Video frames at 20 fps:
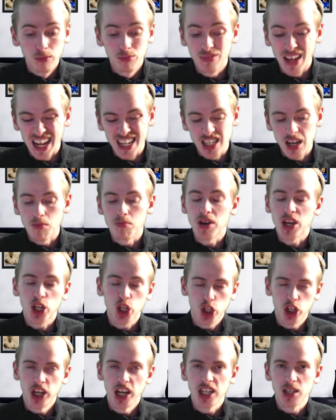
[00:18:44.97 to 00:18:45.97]
that's a bit
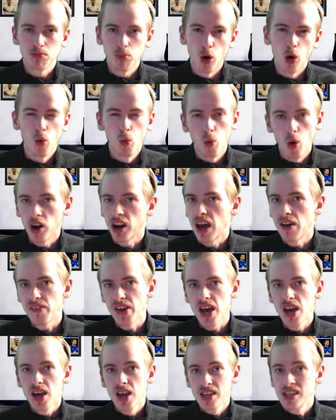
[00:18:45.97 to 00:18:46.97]
shit, but
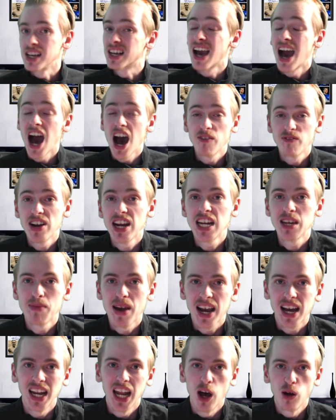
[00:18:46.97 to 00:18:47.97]
whatever. You can't really
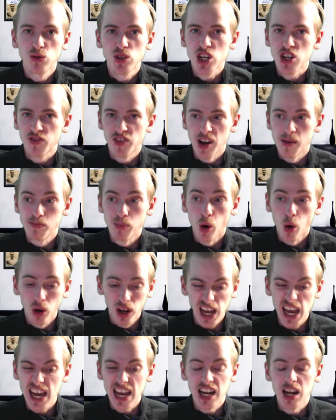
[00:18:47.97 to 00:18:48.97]
make allowances for a
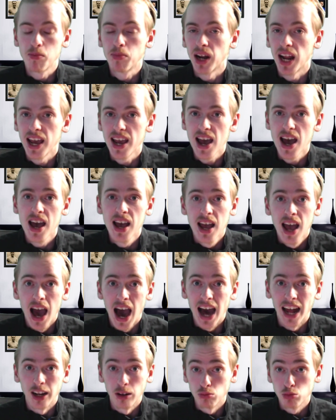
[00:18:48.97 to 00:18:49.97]
ball hitting a player
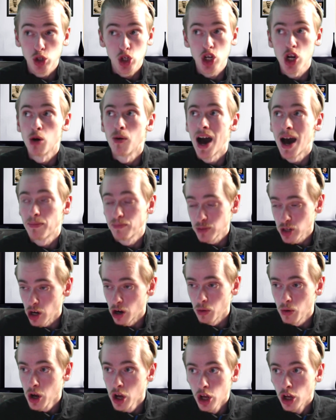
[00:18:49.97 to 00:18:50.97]
and
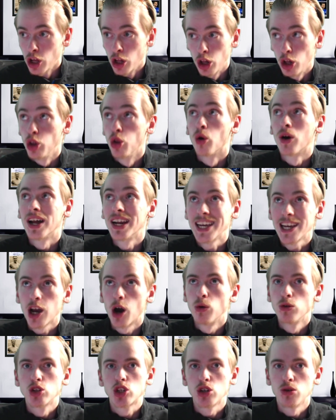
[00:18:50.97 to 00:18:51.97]
luckily
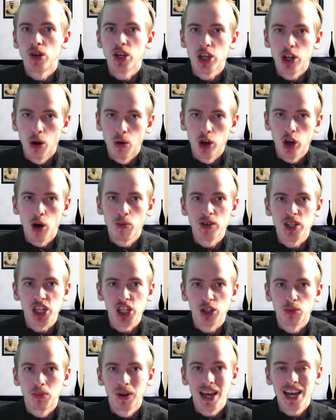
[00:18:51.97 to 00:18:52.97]
going to an
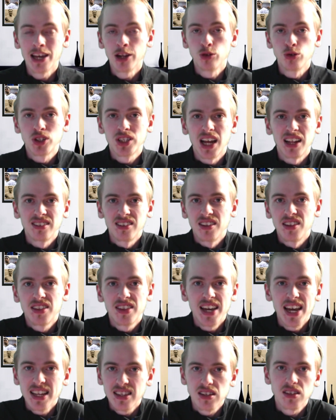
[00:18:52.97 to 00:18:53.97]
opposition player who's standing
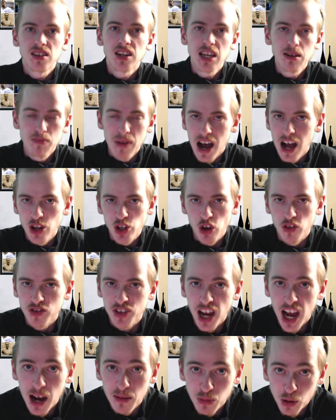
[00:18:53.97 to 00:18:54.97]
33 miles
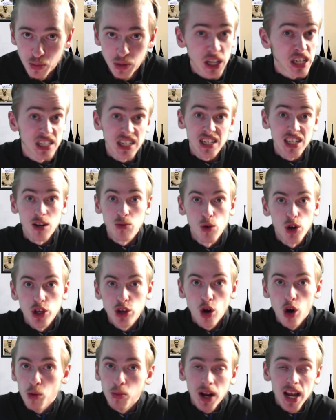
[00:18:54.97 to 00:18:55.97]
offside, but because it's hit one of
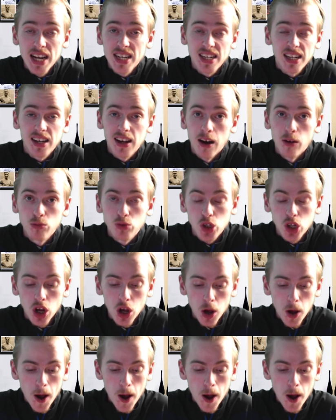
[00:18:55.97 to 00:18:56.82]
your players, it counts.